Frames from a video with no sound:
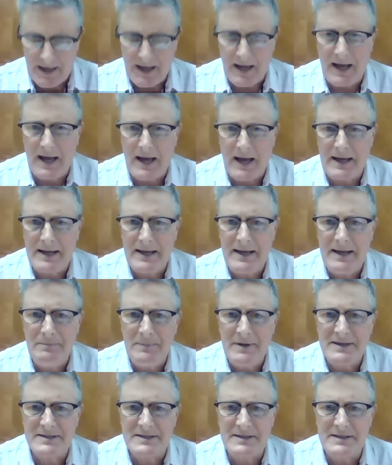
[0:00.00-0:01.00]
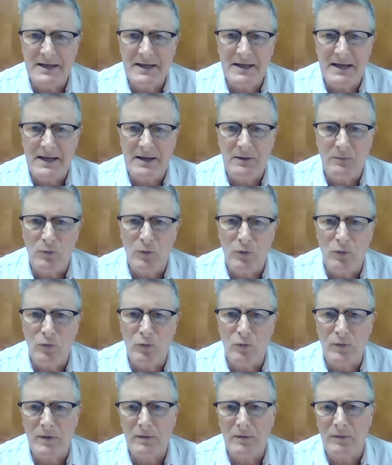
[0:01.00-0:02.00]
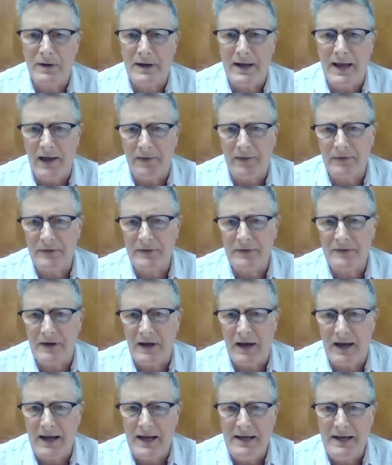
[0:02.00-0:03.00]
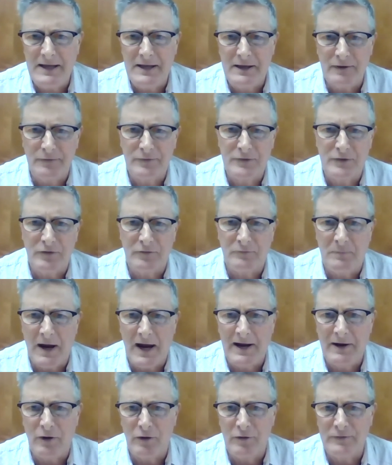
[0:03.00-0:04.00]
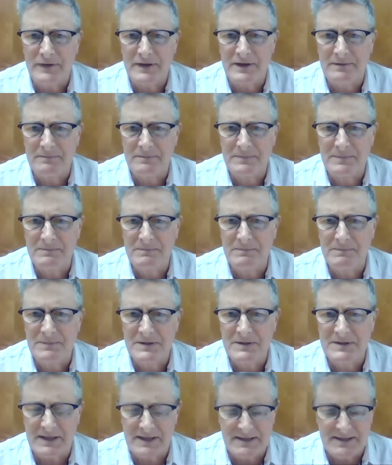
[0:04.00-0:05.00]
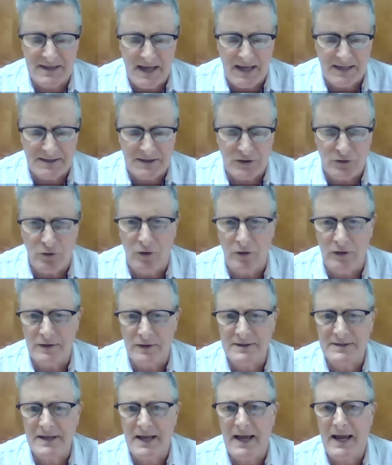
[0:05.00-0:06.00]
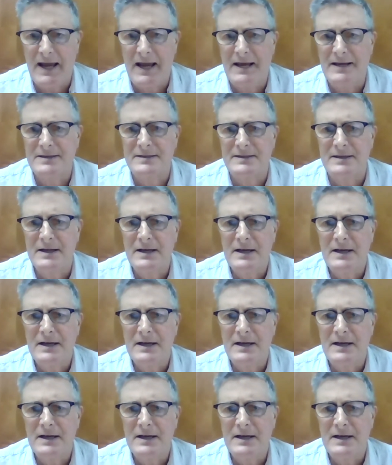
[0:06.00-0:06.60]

MSD will count any gift you've made over $6,000 as